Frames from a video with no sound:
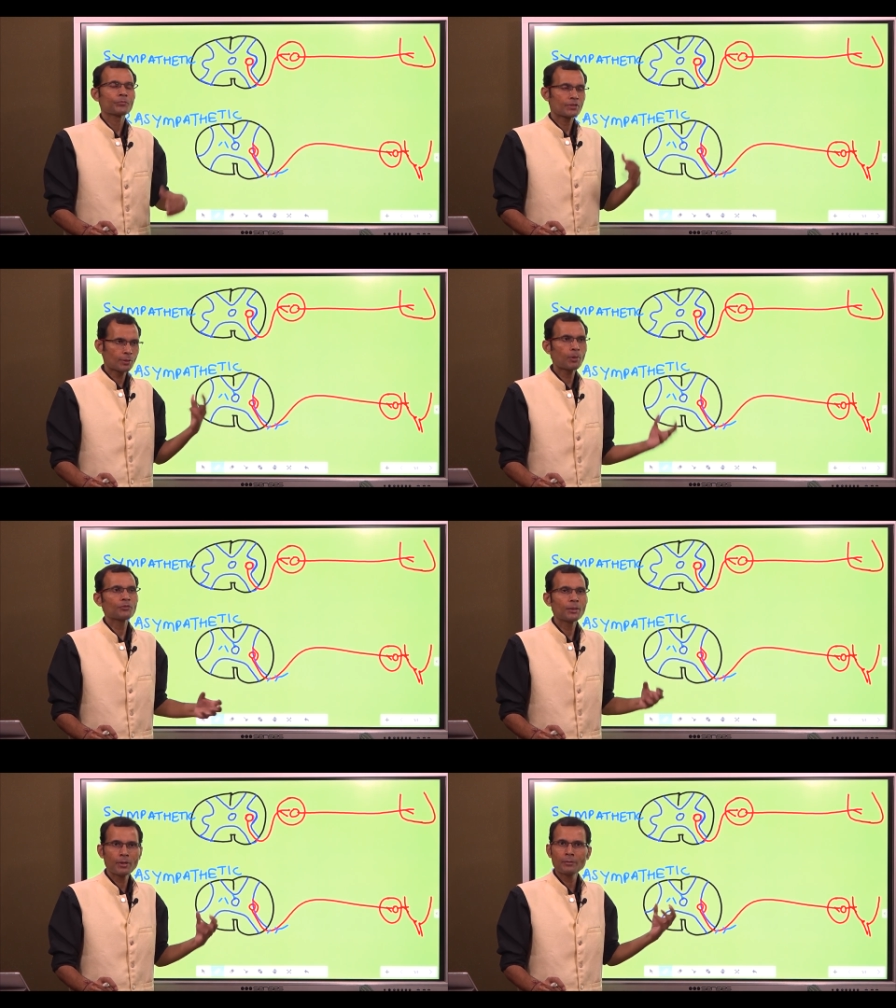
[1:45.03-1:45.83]
some
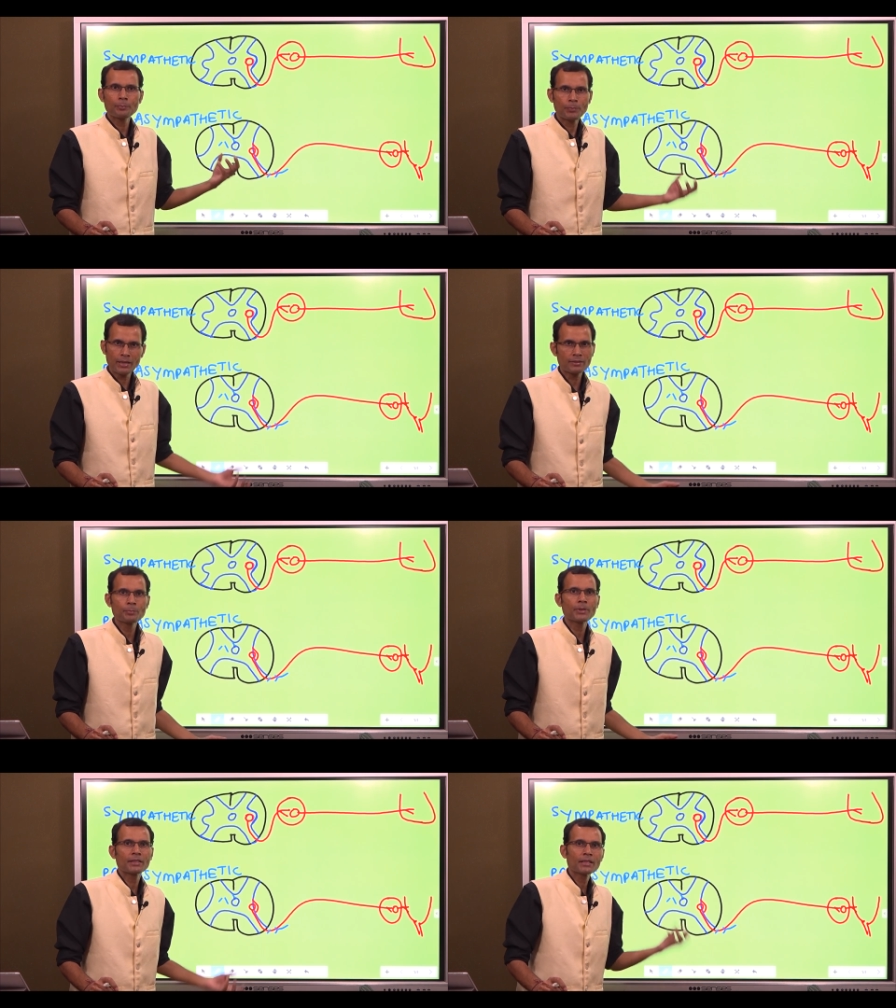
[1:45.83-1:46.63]
of them are
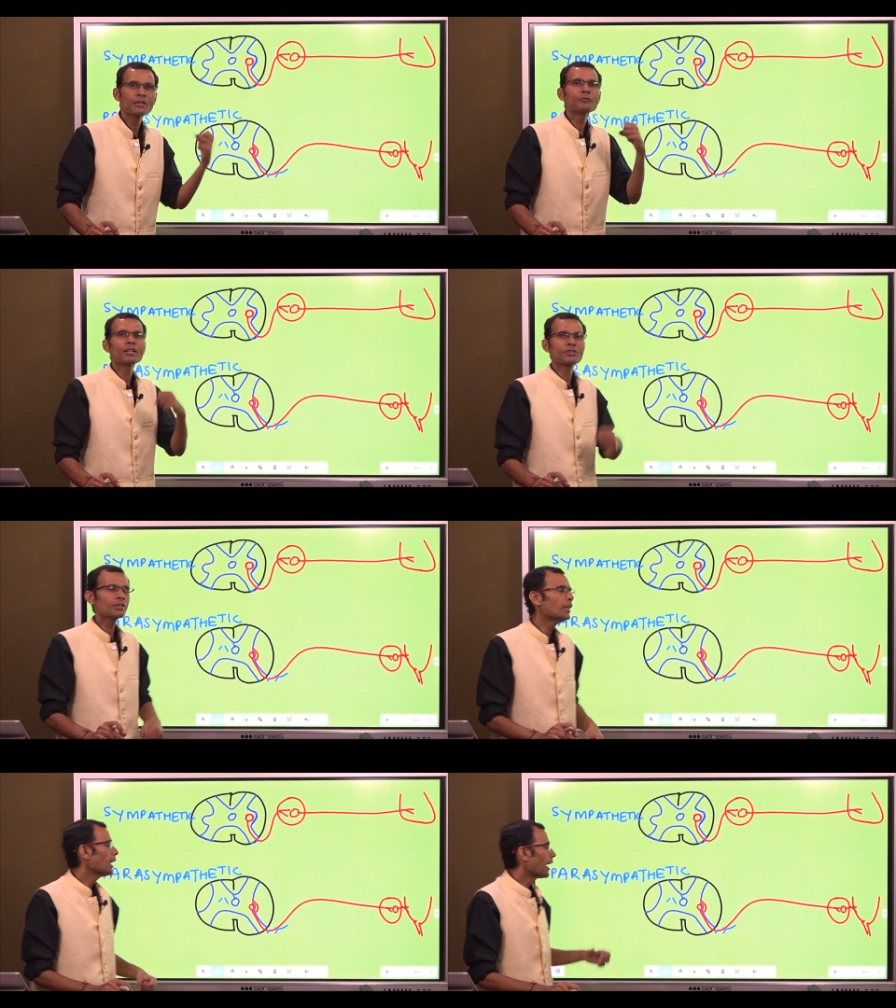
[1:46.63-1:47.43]
parasympathetic in
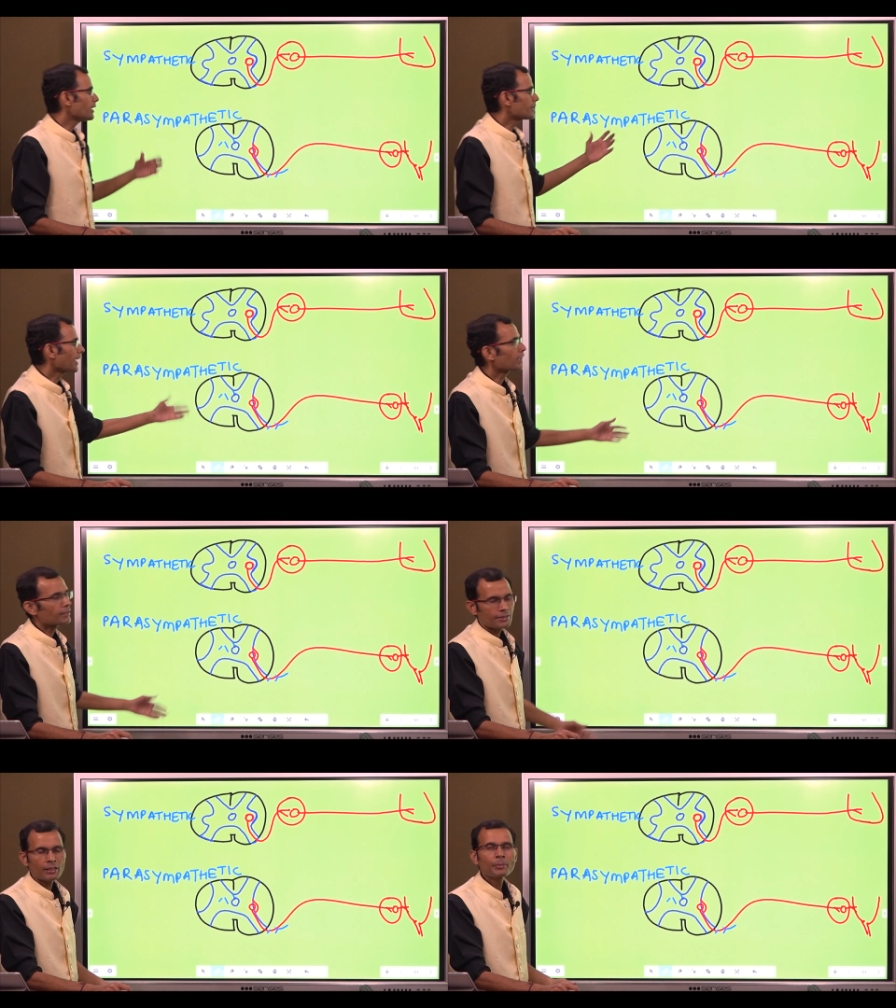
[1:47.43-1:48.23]
function and
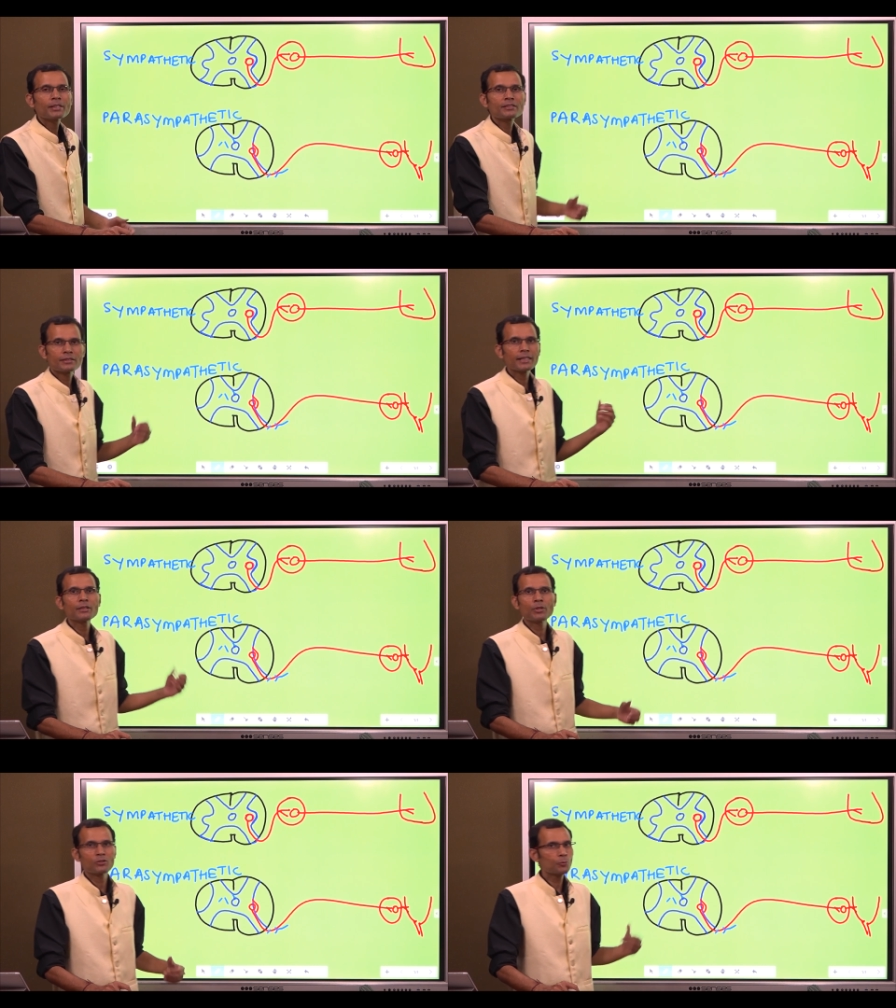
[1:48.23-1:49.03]
sacral segments, they
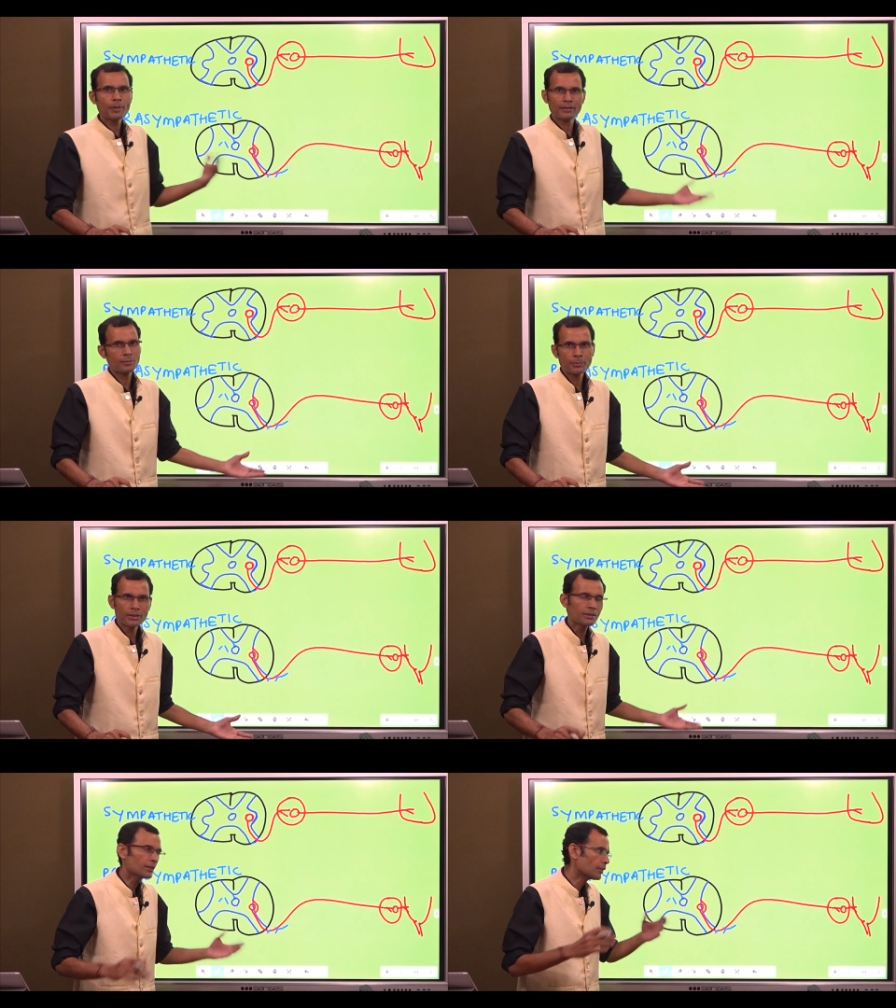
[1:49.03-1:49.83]
give rise to
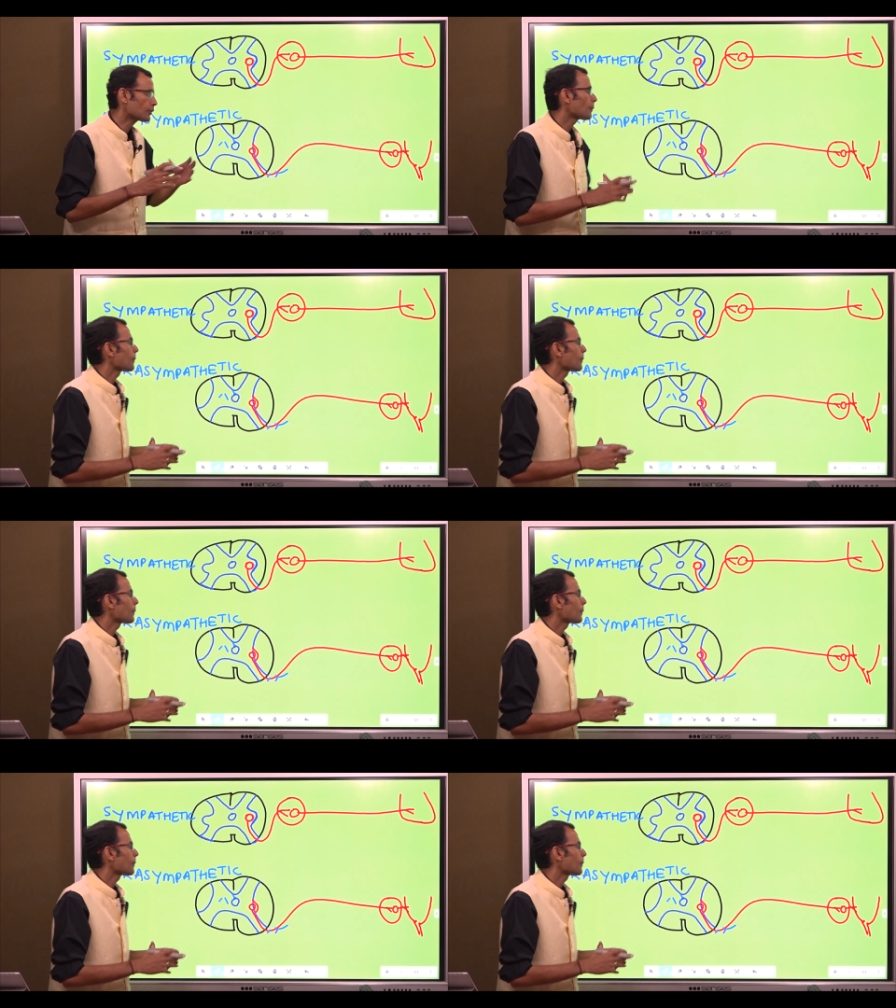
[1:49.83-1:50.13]
parasympathetic nerves.